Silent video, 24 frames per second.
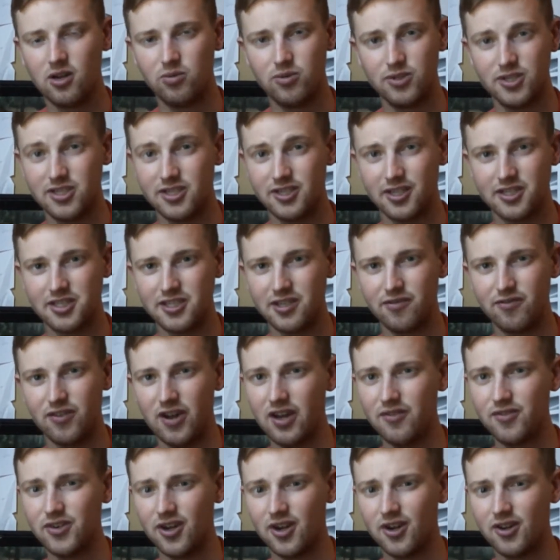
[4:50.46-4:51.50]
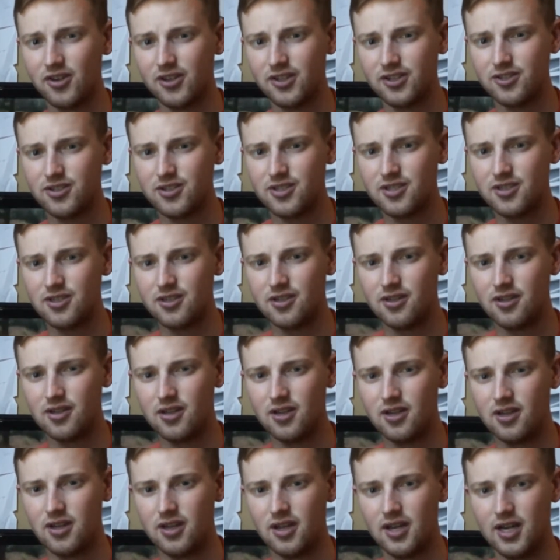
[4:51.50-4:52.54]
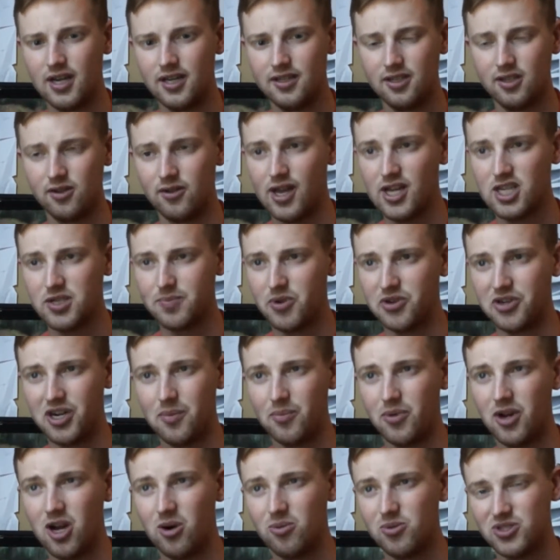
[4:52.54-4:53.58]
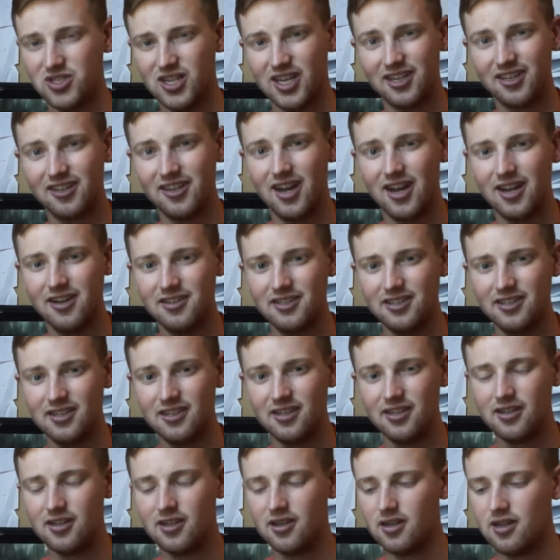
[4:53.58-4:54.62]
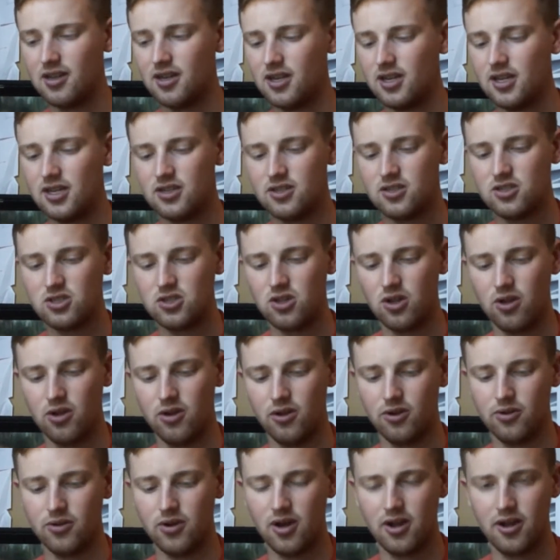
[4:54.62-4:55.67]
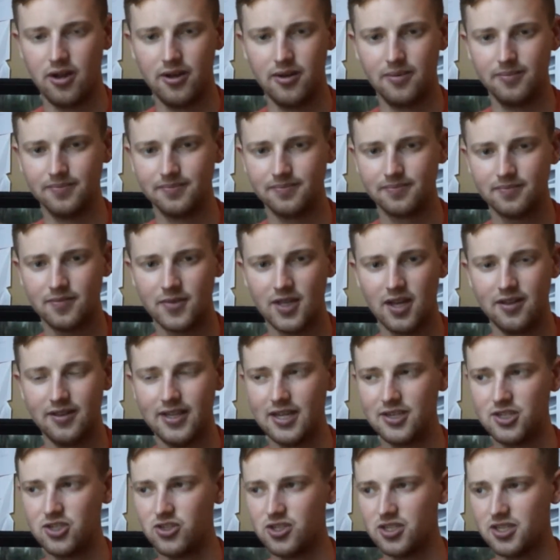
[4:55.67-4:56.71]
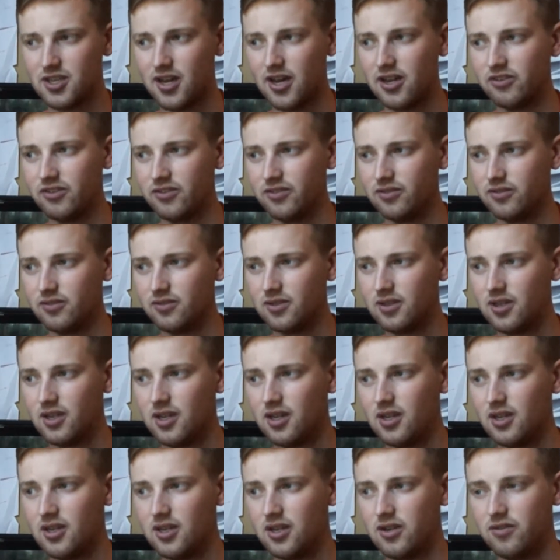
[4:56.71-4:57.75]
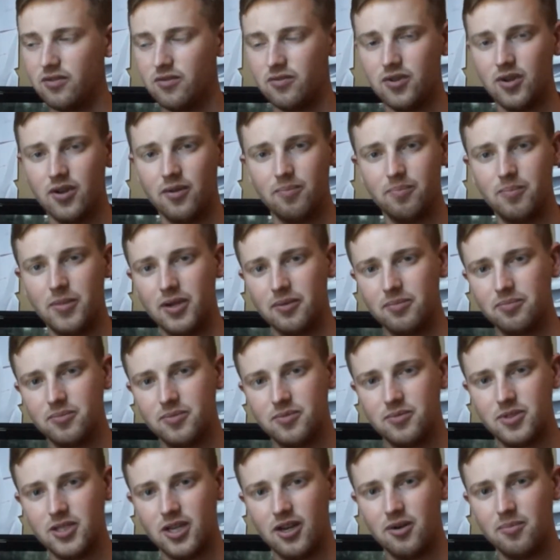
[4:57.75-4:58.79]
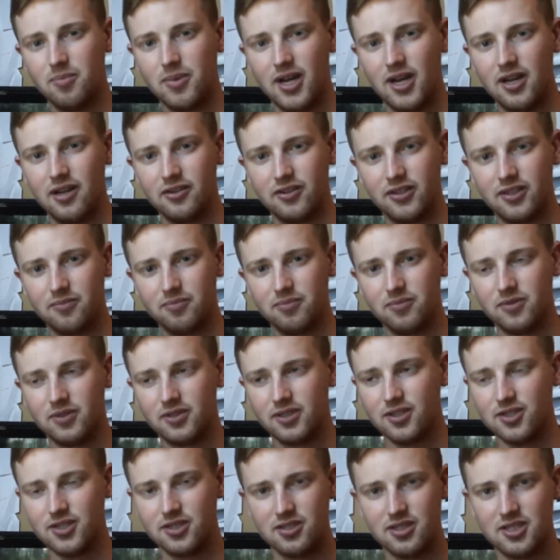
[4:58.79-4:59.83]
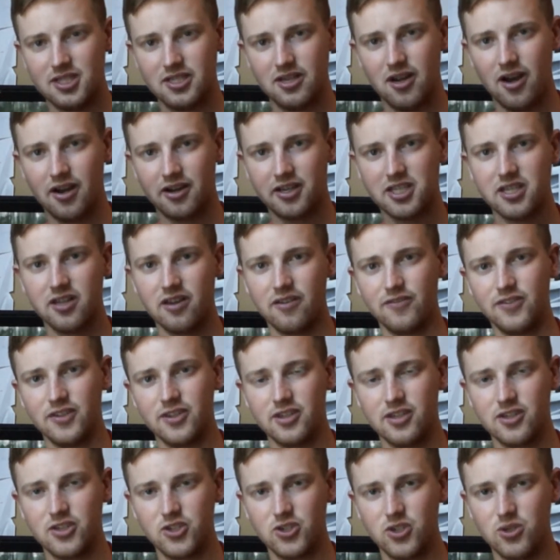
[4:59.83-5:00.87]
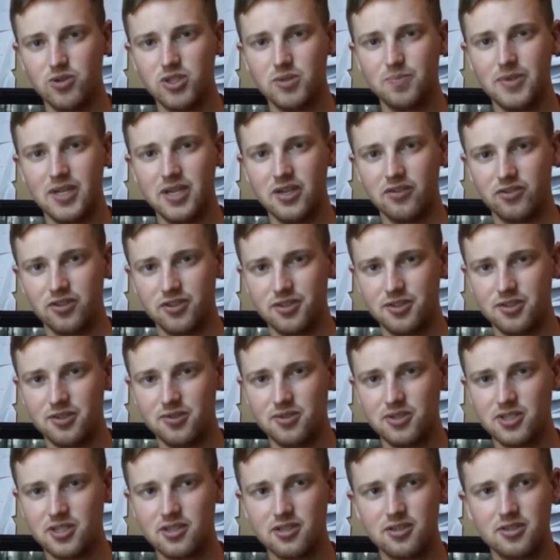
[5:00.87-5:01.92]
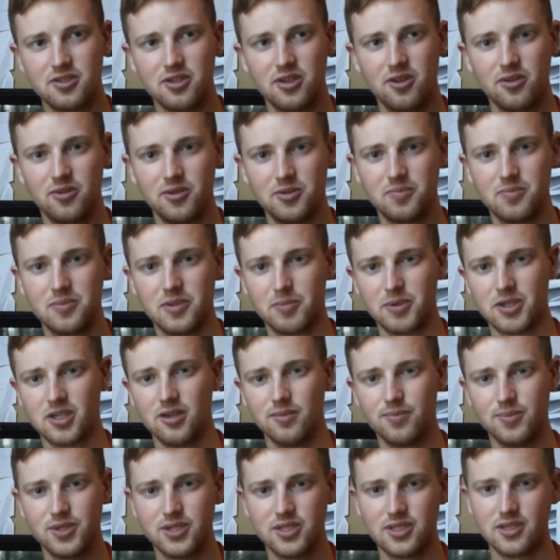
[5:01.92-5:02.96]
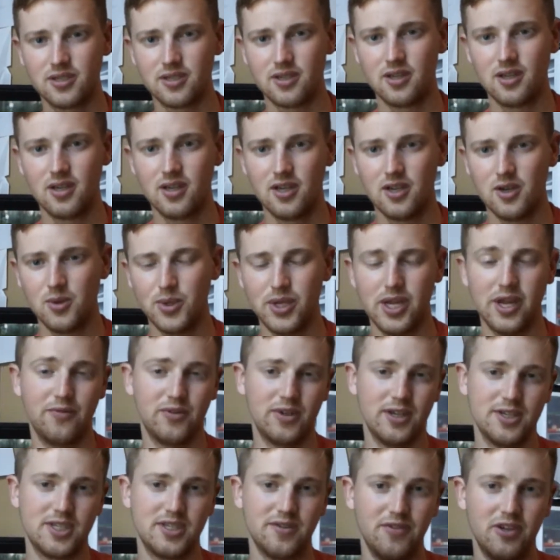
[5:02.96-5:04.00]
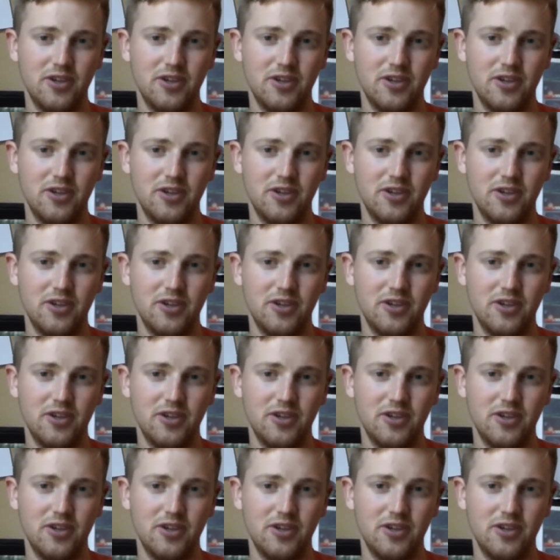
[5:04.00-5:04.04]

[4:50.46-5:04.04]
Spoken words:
was $65, and the last pair I bought was like $90. So, and that's just kind of done by because the stock of the shoe is being reduced, so it becomes, you have less